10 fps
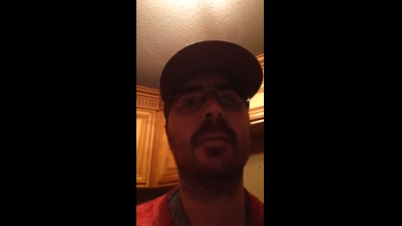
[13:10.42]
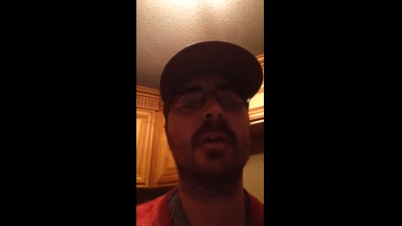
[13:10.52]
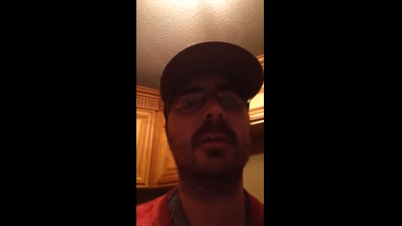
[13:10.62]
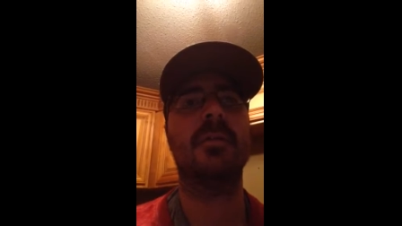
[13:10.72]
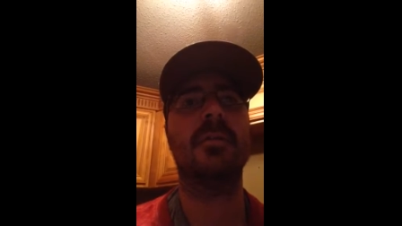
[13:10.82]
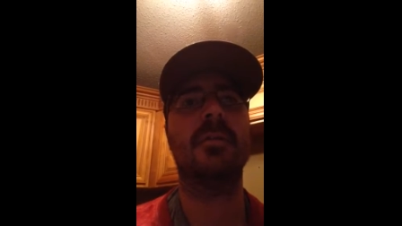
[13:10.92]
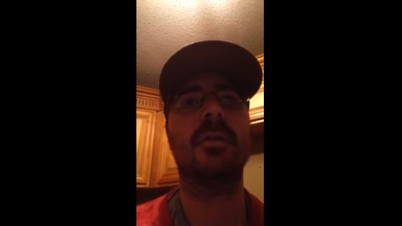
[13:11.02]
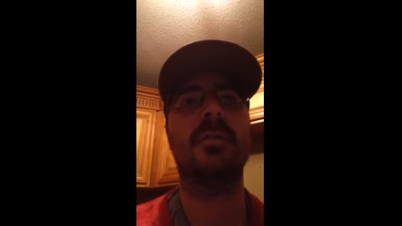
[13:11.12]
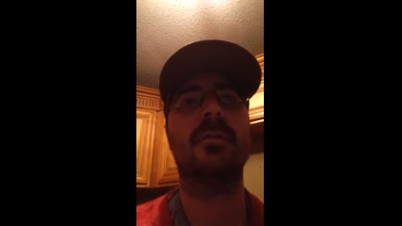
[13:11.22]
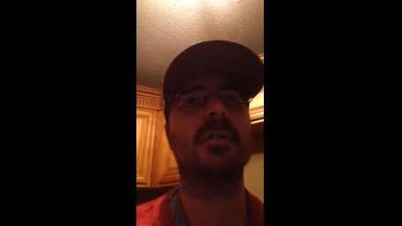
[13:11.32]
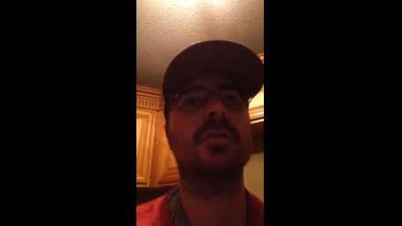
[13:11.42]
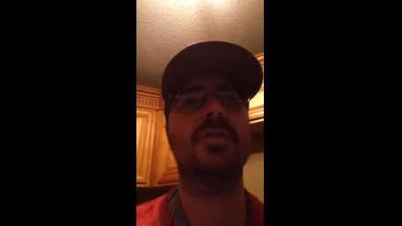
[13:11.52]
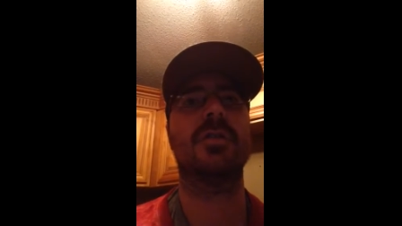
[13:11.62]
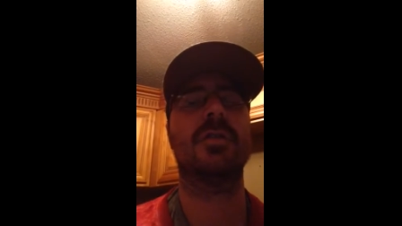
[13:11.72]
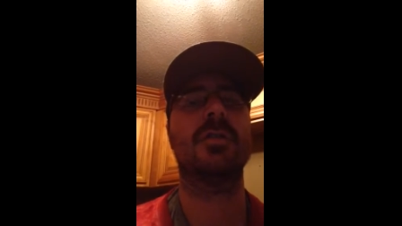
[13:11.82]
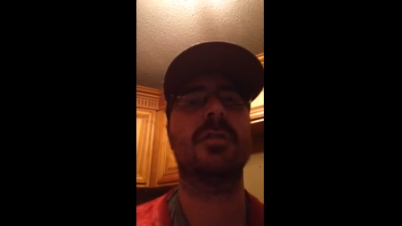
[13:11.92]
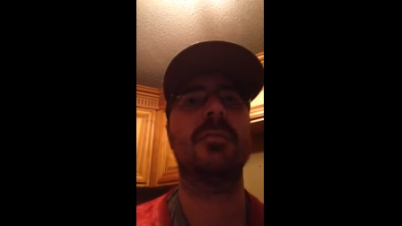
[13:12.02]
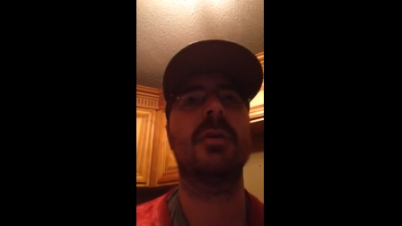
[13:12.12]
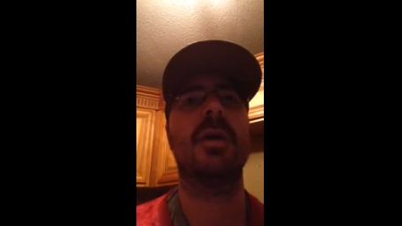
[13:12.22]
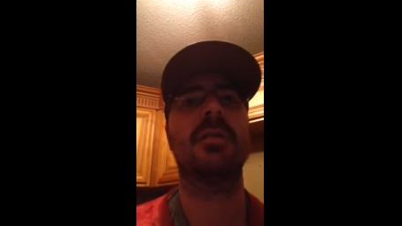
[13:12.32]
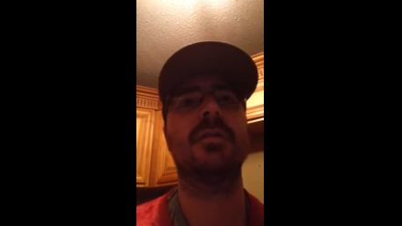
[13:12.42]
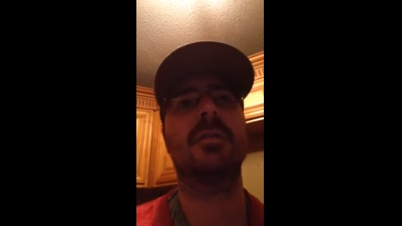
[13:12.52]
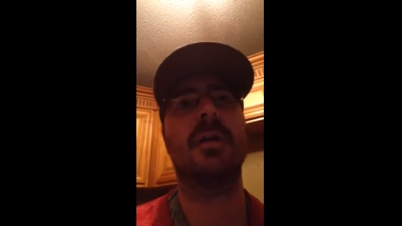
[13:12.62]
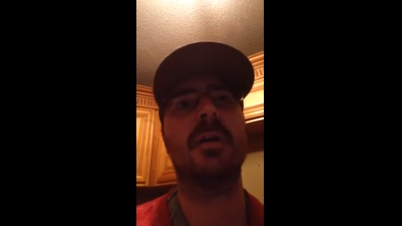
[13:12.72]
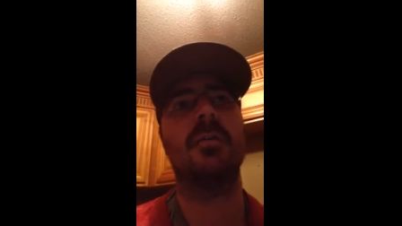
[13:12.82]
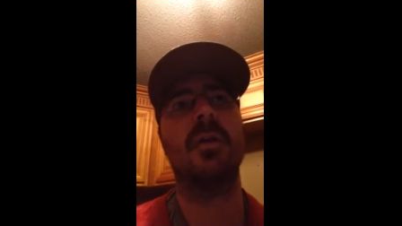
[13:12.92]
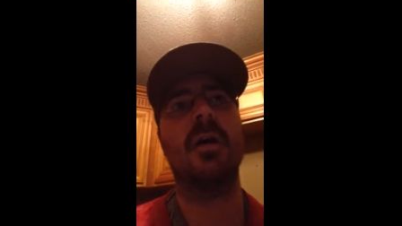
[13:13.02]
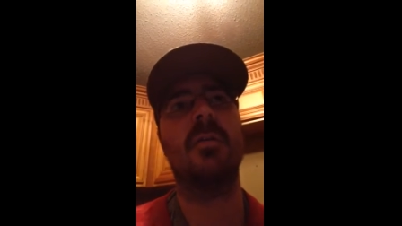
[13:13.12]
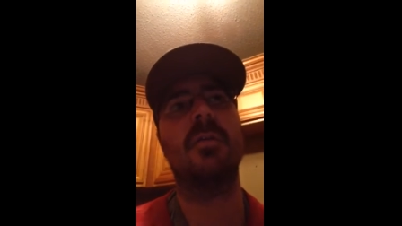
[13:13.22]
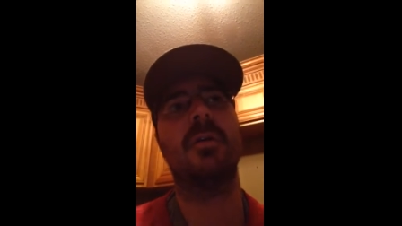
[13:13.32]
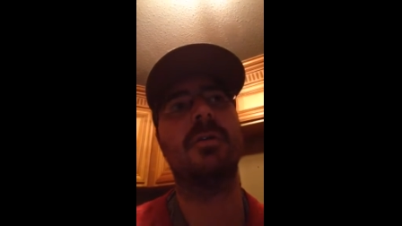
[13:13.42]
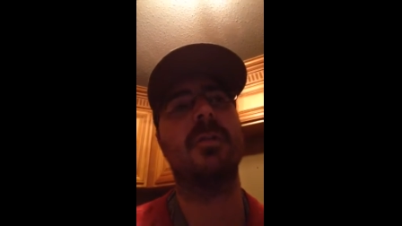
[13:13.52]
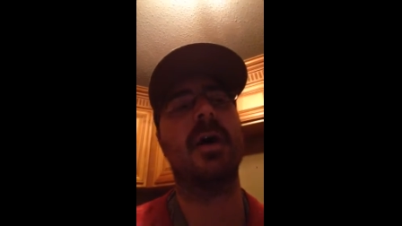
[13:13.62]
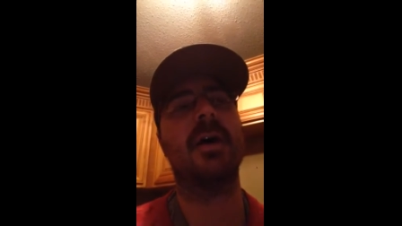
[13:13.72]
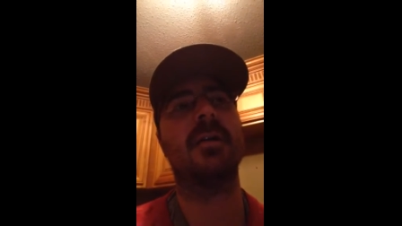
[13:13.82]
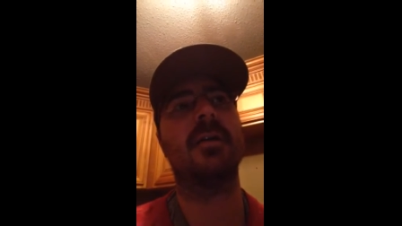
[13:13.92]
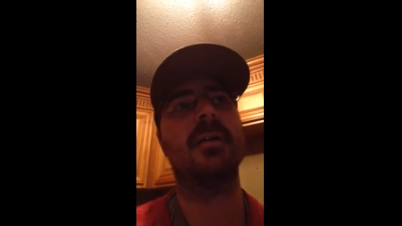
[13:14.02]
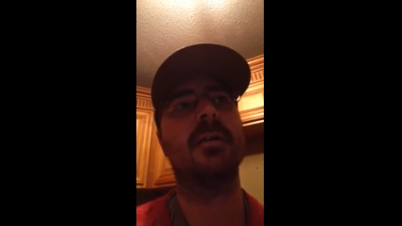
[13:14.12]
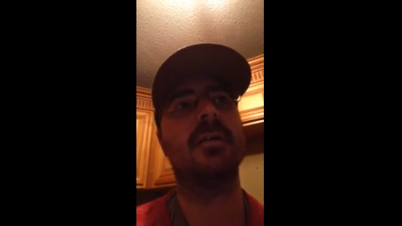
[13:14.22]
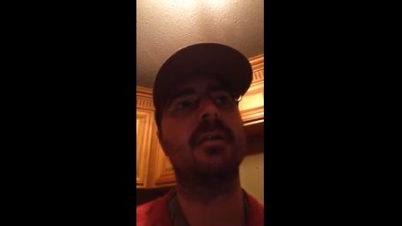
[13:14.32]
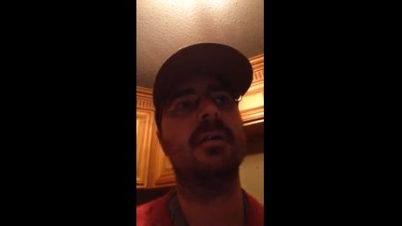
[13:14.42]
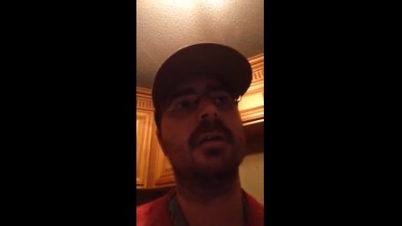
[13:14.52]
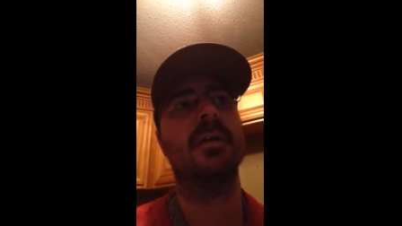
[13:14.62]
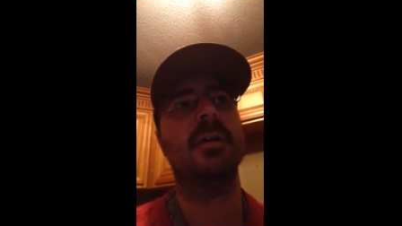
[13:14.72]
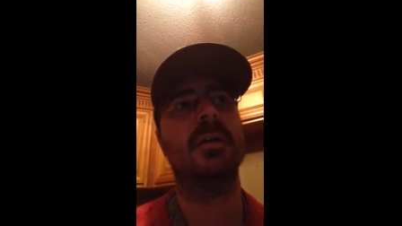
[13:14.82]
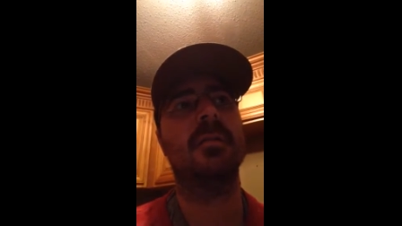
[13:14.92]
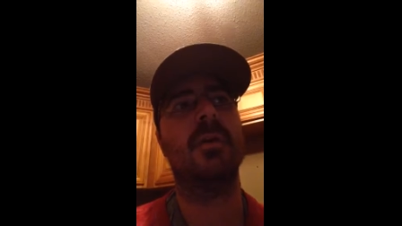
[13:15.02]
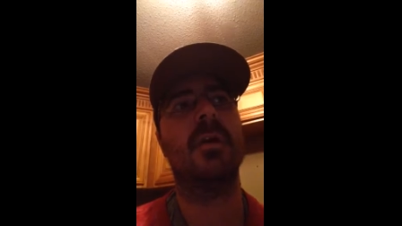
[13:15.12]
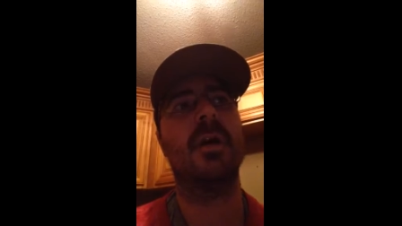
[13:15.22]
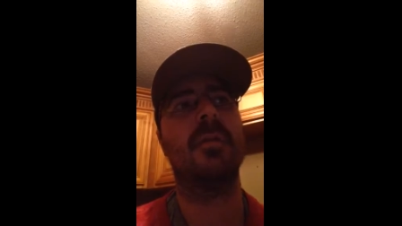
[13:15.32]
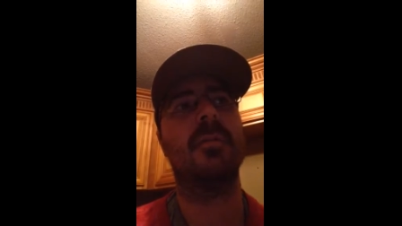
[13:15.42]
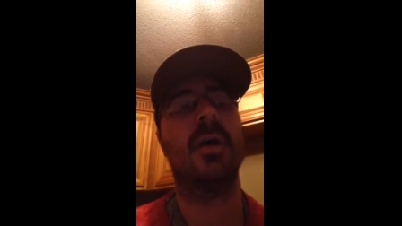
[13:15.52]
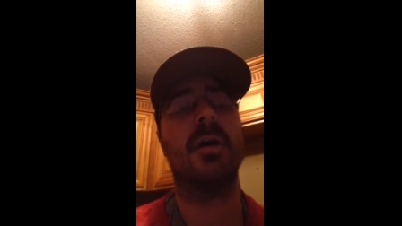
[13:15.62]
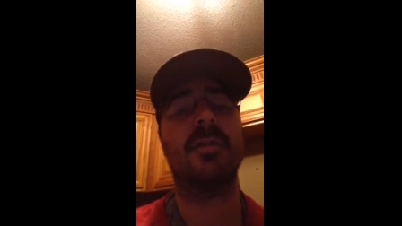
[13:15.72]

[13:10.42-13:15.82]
it it's it's just it's amazing like where I was back then and and where I am now.